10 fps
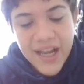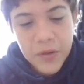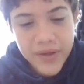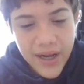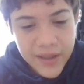
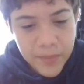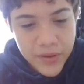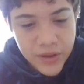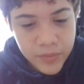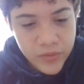And we get
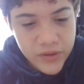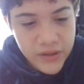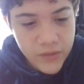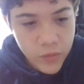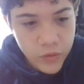bishop to
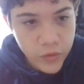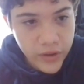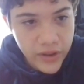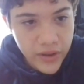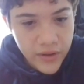c2
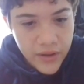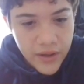here.